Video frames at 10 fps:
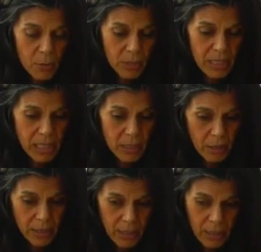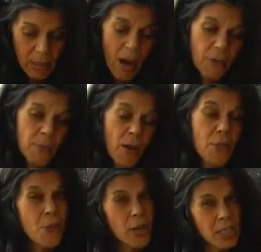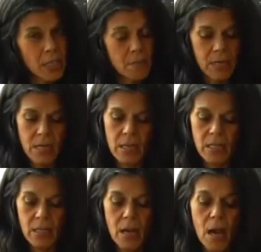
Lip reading: when it started, after about 30 minutes,